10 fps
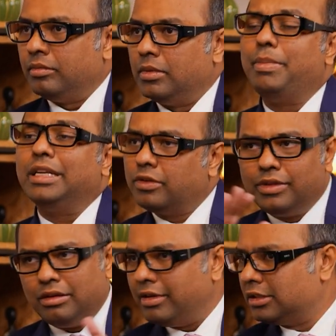The best of
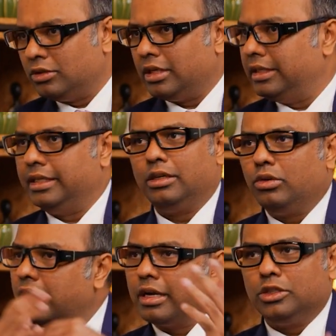the investors you can take,
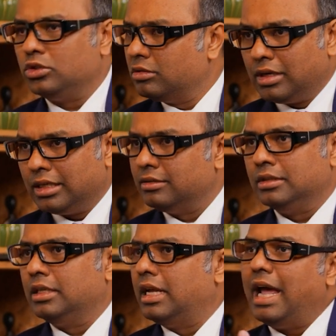including Rakesh Jindal,
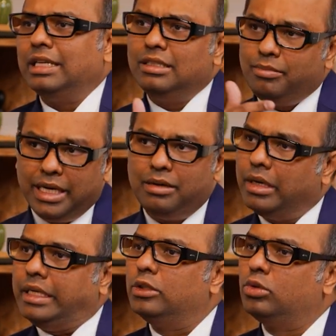hasn't made
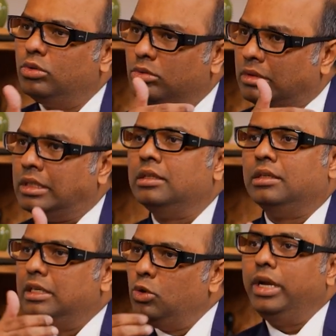money through
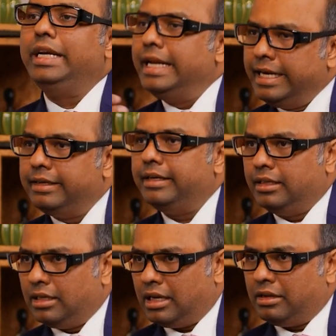doing day trading
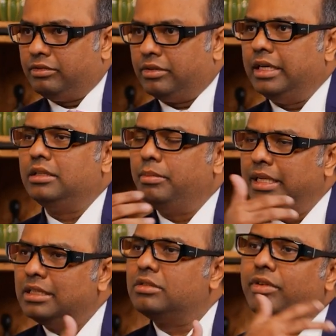in life, right? The
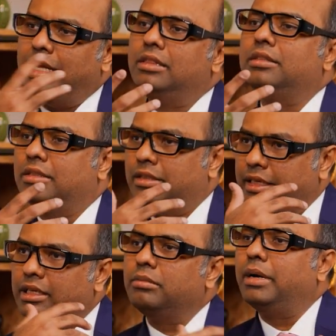biggest wealth is
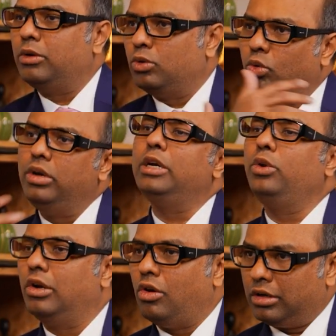created by only
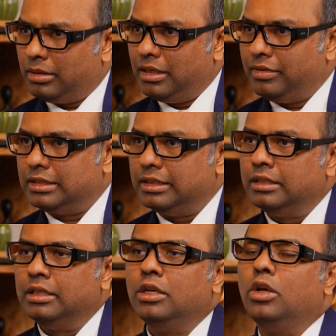doing long-term investing.
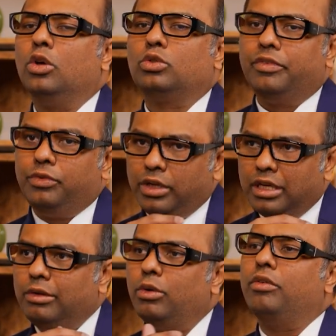So if you
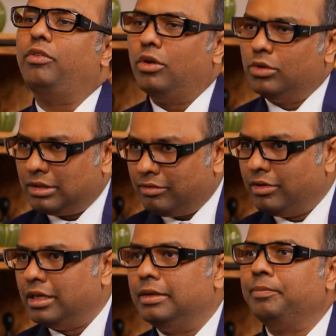really want to follow
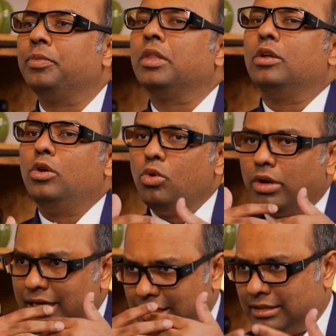someone,
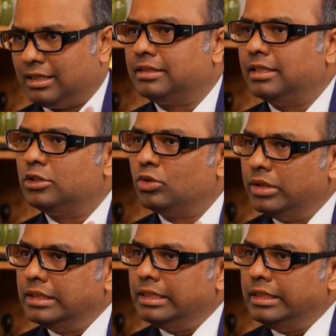look at the success
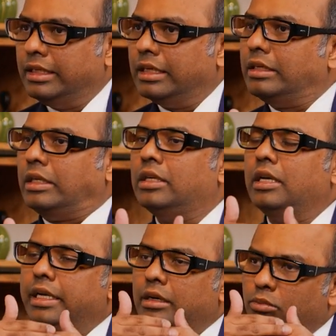stories in India.
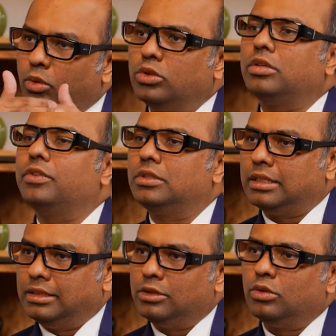In most of the
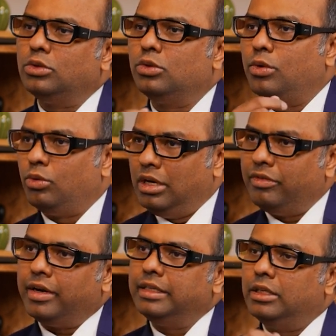success stories, you will only
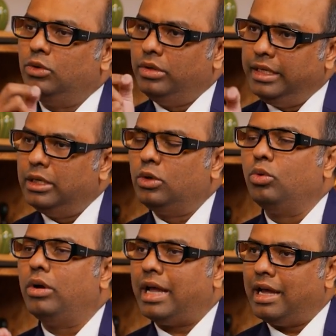find that you need
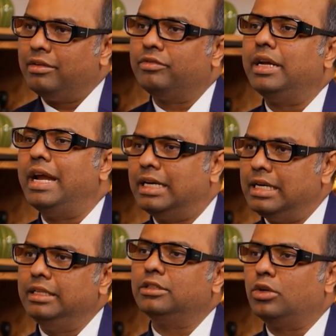to have at
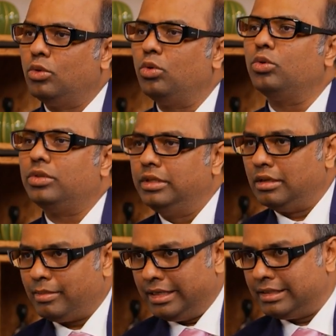least a 2 to 3
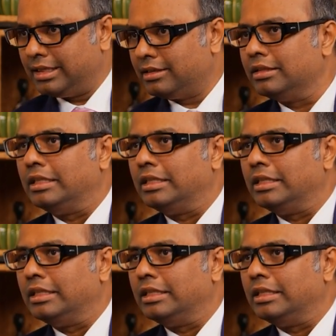year mindset